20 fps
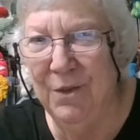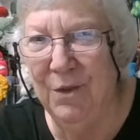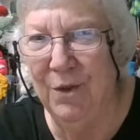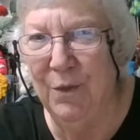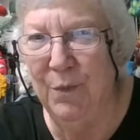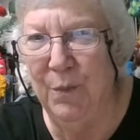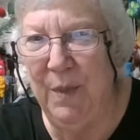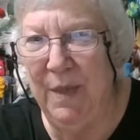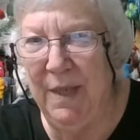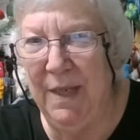
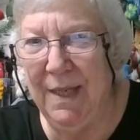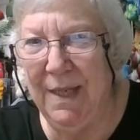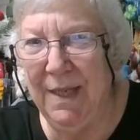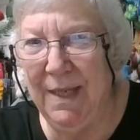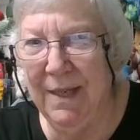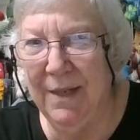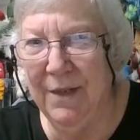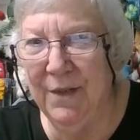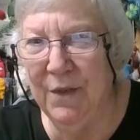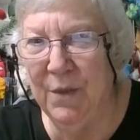Dawn
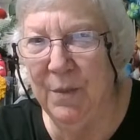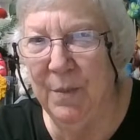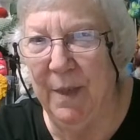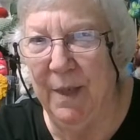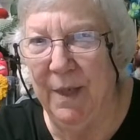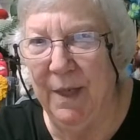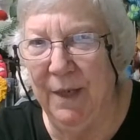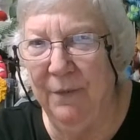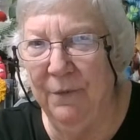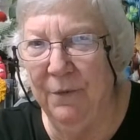P is the
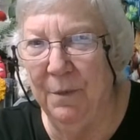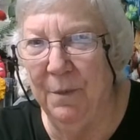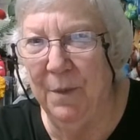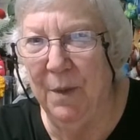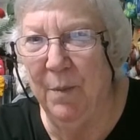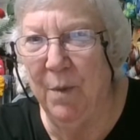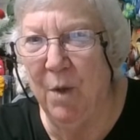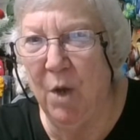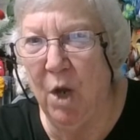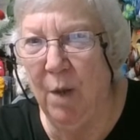bunny
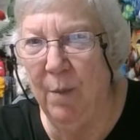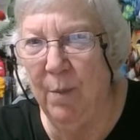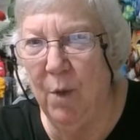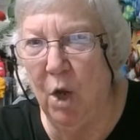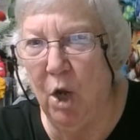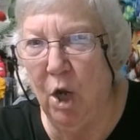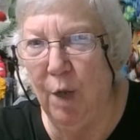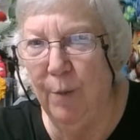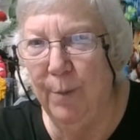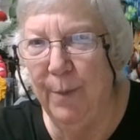from the Paw
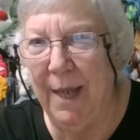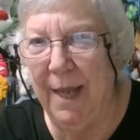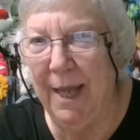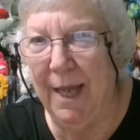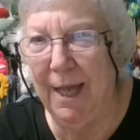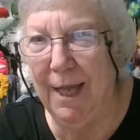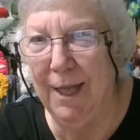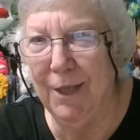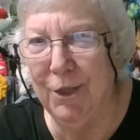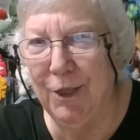Paw
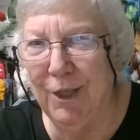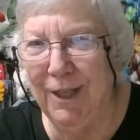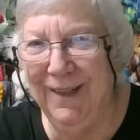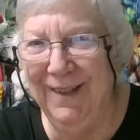Patch.